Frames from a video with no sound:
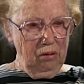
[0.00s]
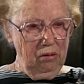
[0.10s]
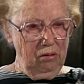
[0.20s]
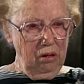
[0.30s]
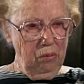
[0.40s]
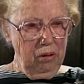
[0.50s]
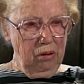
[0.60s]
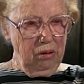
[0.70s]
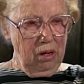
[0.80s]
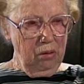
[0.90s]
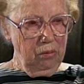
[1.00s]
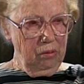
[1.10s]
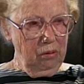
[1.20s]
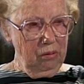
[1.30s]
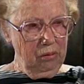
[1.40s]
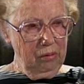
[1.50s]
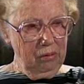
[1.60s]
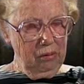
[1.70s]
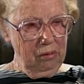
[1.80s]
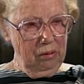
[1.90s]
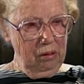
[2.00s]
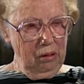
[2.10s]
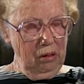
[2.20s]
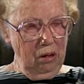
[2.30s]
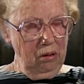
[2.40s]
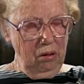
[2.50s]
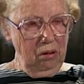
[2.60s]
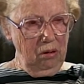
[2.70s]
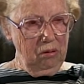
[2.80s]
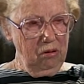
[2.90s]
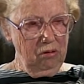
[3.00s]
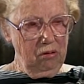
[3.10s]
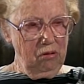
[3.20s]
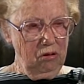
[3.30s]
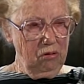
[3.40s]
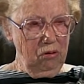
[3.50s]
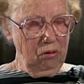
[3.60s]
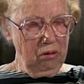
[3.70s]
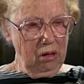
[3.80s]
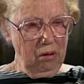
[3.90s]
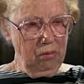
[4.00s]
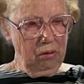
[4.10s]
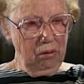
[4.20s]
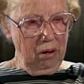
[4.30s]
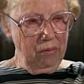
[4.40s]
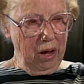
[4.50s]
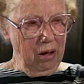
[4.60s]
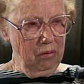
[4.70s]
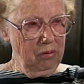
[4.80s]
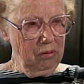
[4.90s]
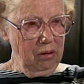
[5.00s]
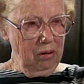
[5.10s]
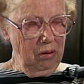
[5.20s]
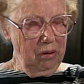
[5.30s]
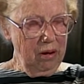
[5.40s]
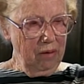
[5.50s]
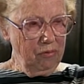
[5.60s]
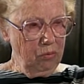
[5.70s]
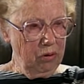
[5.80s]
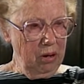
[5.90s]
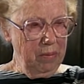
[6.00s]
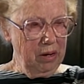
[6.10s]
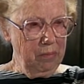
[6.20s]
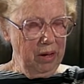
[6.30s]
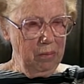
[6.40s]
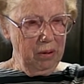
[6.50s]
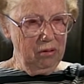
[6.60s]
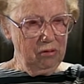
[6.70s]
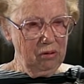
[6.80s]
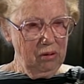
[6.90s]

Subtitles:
see whether they were, you just knew that they were around, and you didn't have to worry about them that much.